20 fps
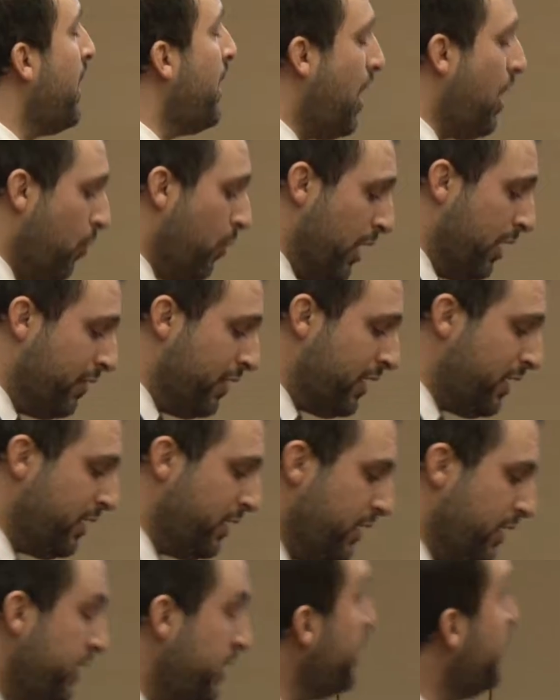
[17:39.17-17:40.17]

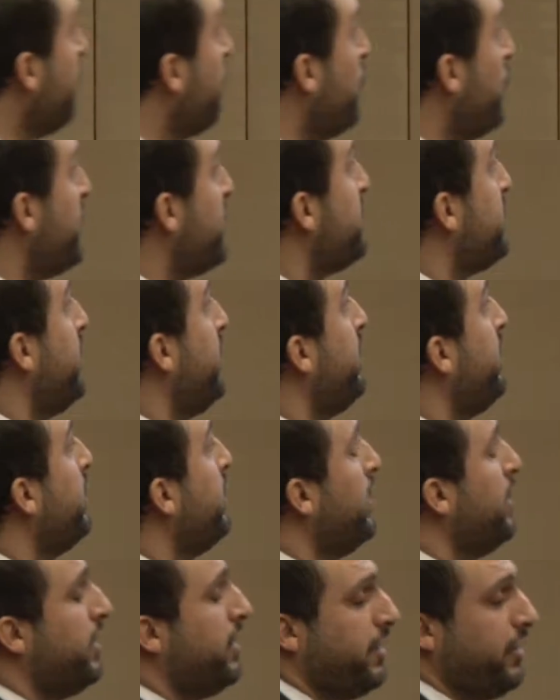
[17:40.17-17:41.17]
However, if we
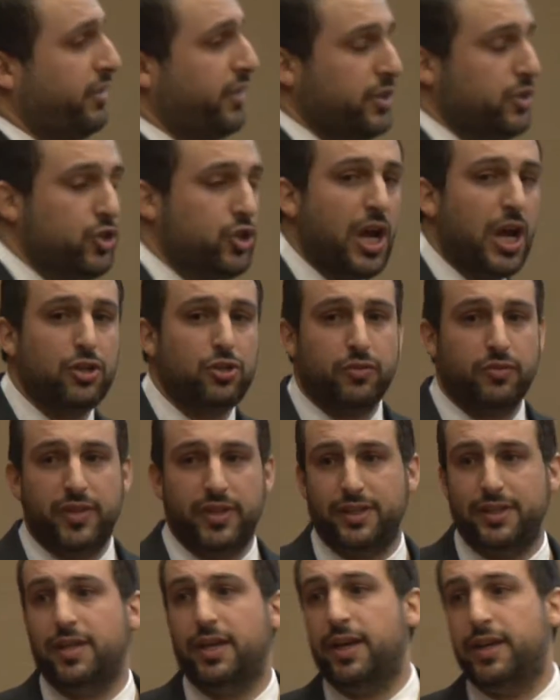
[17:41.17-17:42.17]
see the judge of
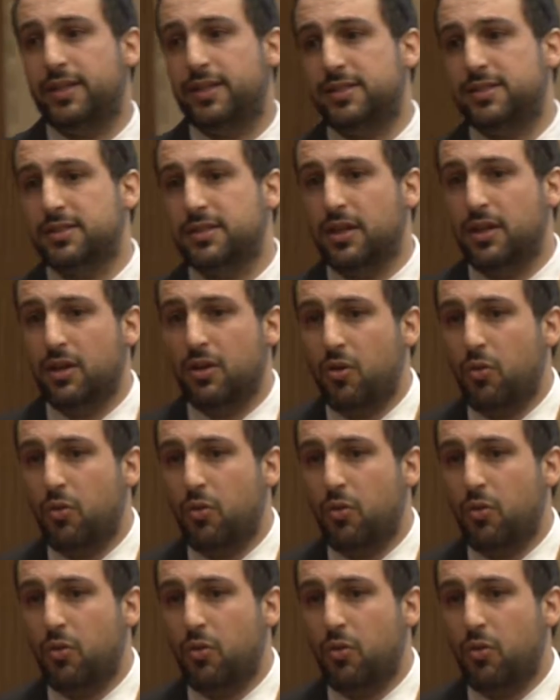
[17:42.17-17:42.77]
the case,